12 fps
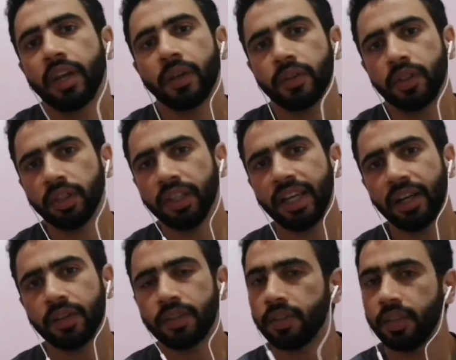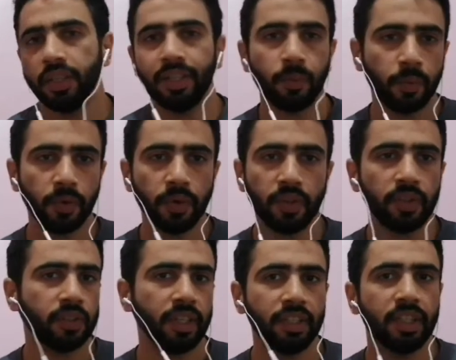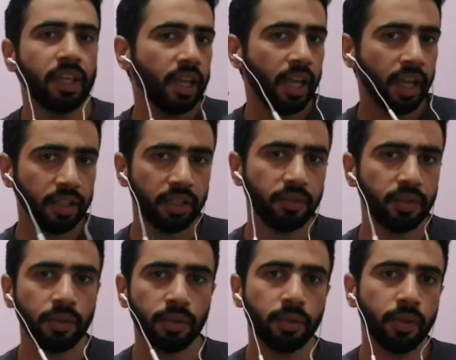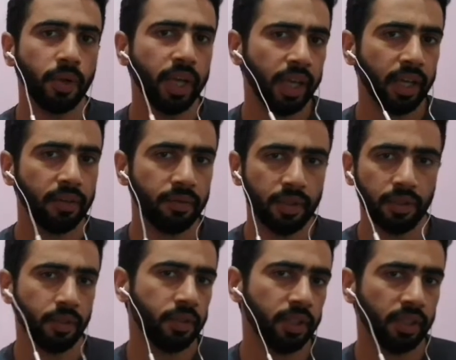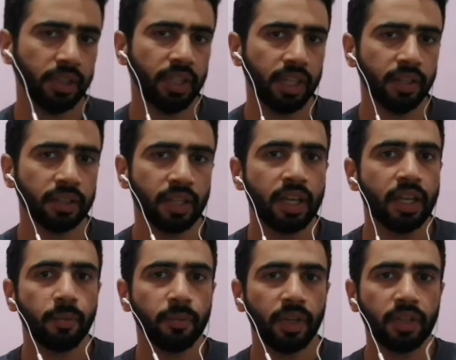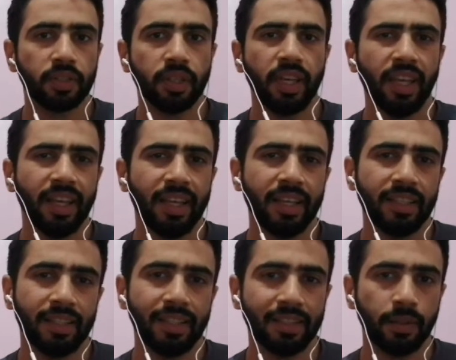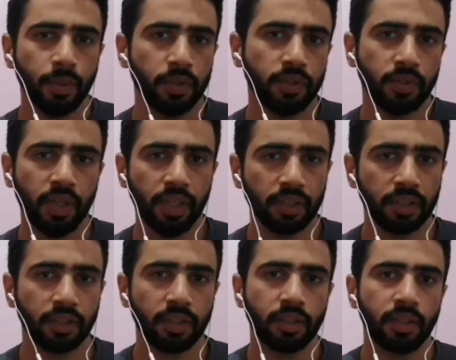Constraint layouts work is that each view you have in constraint layout must has its constraint.